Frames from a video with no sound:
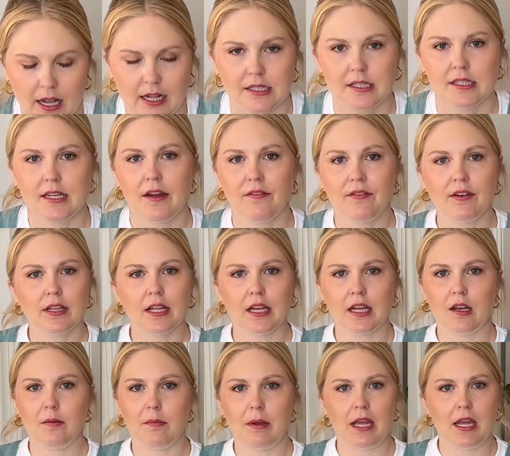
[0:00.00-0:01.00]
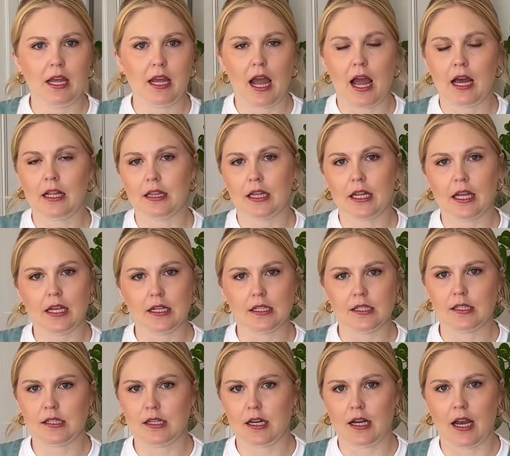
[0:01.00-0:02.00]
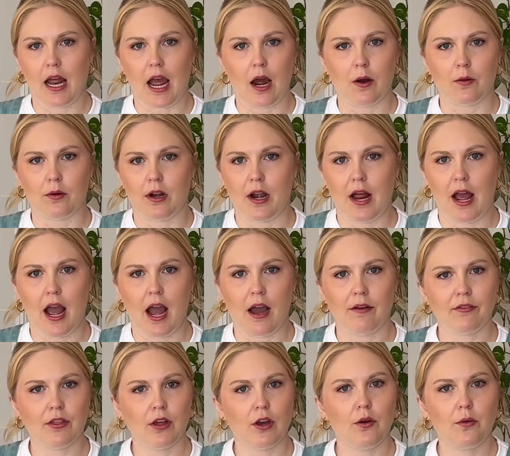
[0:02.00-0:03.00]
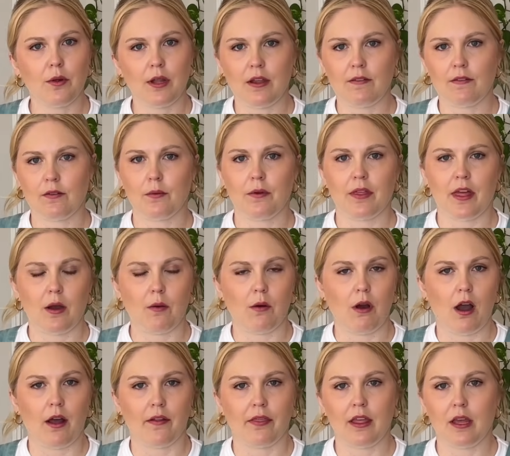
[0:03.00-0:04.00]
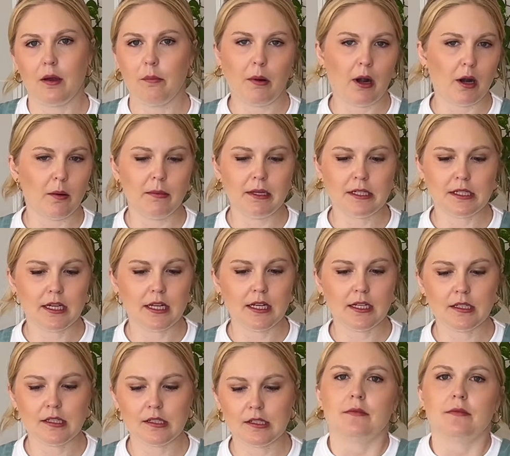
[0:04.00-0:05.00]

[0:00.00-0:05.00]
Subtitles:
It's definitely gonna be at least an hour and a half though, even with how hot the apartment is.